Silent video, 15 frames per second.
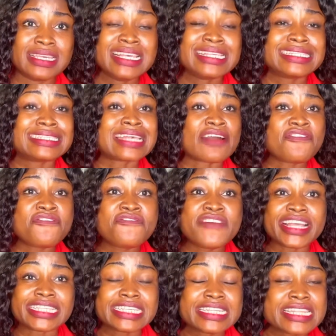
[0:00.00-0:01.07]
It's
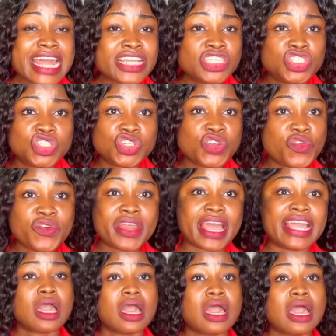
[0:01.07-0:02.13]
affecting Nigeria.